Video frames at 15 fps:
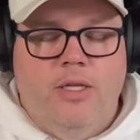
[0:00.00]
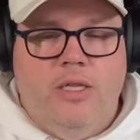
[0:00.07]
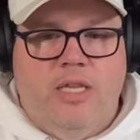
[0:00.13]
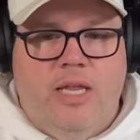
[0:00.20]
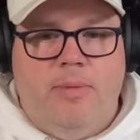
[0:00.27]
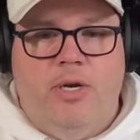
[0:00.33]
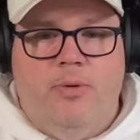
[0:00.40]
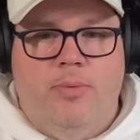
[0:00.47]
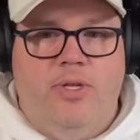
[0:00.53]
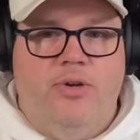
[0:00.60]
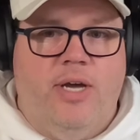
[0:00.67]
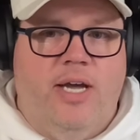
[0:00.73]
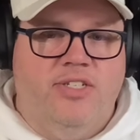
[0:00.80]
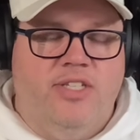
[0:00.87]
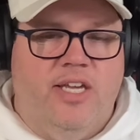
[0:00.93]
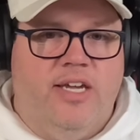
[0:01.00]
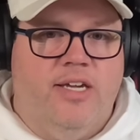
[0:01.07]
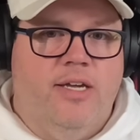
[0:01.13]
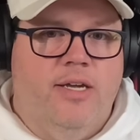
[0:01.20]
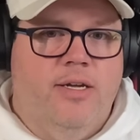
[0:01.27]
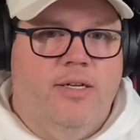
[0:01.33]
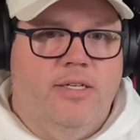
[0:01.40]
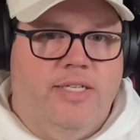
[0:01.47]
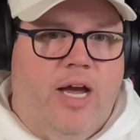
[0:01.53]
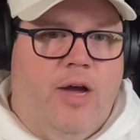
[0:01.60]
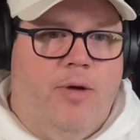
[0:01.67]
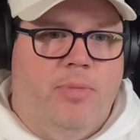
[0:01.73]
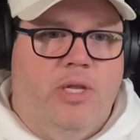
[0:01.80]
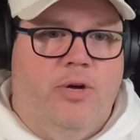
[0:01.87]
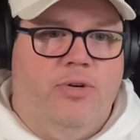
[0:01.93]
Let me know what you guys think
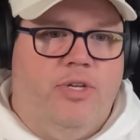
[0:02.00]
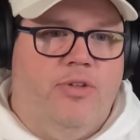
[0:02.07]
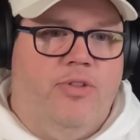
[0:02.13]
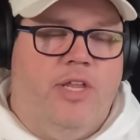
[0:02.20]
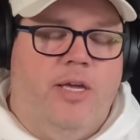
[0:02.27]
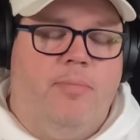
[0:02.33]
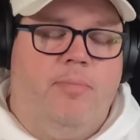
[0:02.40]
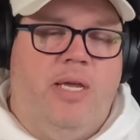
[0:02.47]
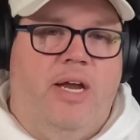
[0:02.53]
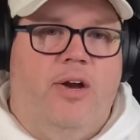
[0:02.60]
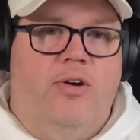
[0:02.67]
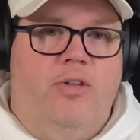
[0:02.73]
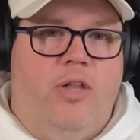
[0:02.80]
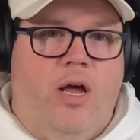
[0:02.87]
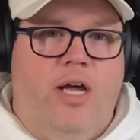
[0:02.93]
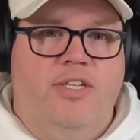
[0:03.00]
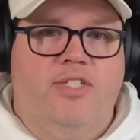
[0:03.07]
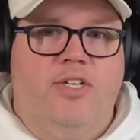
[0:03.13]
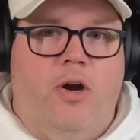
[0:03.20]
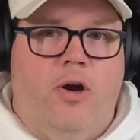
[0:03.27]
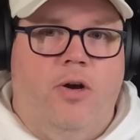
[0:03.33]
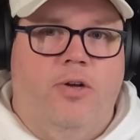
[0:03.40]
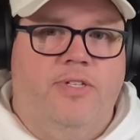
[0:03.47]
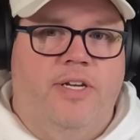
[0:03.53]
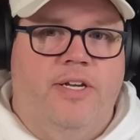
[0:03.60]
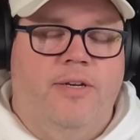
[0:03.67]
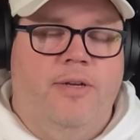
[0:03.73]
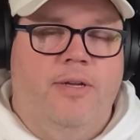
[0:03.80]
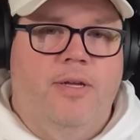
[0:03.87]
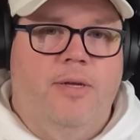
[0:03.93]
down below. Do you think Pierre lost
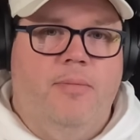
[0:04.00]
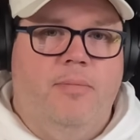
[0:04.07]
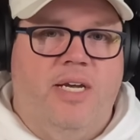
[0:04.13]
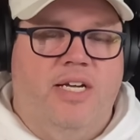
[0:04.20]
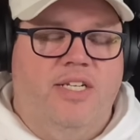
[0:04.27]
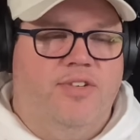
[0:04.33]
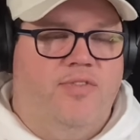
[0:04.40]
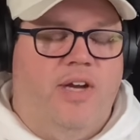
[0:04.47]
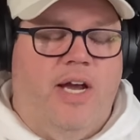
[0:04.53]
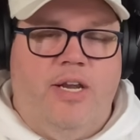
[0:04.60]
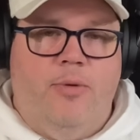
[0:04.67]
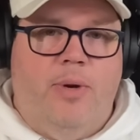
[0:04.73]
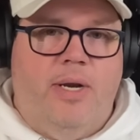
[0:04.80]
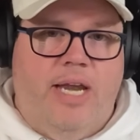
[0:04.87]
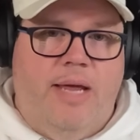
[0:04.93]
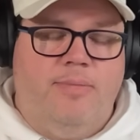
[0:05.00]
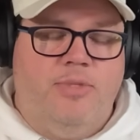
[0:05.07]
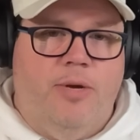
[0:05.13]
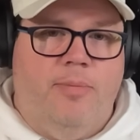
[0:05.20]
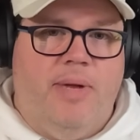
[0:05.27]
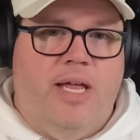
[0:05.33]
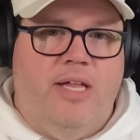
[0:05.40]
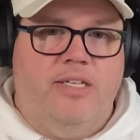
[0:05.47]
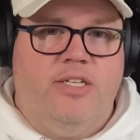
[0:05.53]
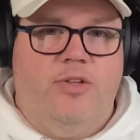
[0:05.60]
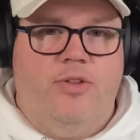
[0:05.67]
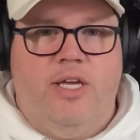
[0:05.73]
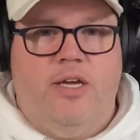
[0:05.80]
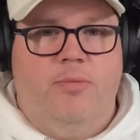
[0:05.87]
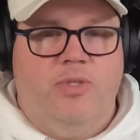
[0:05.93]
Carleton because of 91 names on a ballot? Do
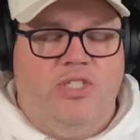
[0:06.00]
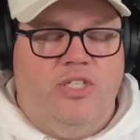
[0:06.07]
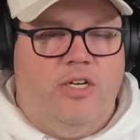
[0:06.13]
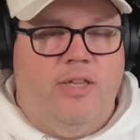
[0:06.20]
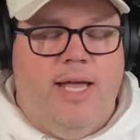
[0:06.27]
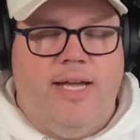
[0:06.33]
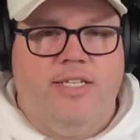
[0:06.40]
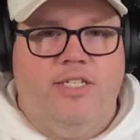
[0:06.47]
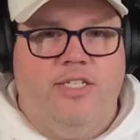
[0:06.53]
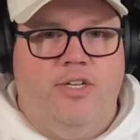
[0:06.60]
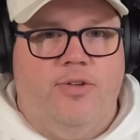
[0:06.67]
you think it was neglect?